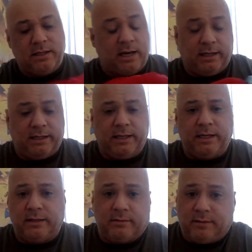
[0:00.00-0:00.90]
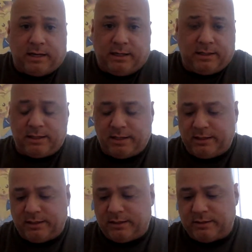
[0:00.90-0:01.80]
I didn't get it. I didn't
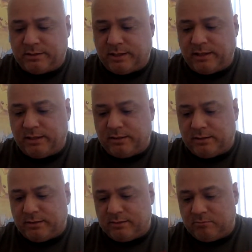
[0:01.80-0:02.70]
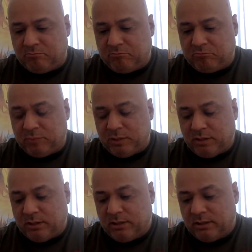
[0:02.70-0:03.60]
understand
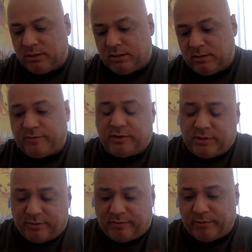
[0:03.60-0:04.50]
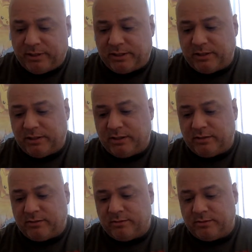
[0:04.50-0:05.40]
it. First off, I really couldn't.